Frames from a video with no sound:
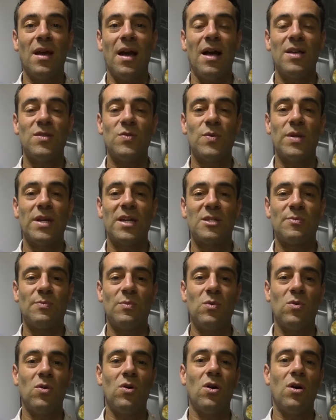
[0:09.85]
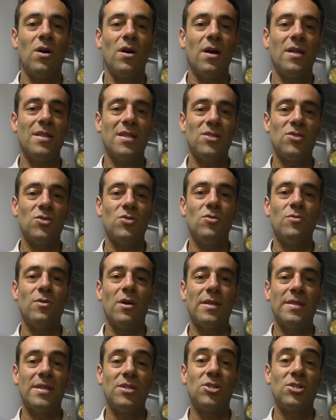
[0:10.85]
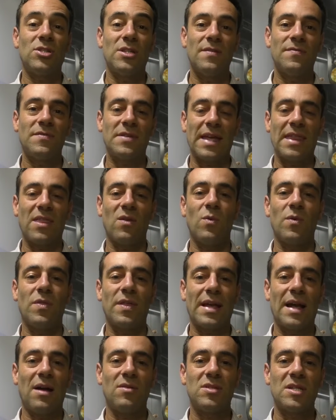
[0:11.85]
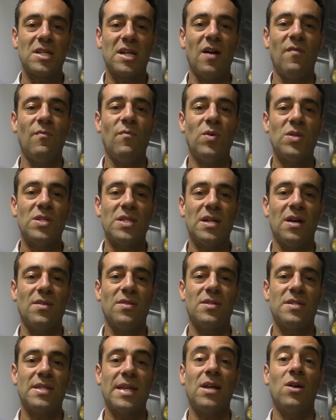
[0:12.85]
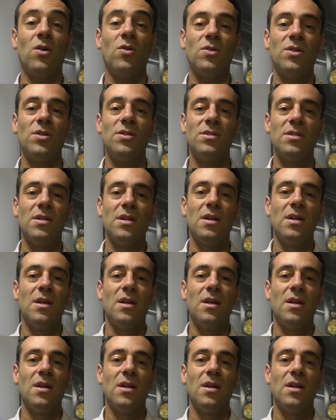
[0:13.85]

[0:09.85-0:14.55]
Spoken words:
as we explore a new initiative together with the county government and other stakeholders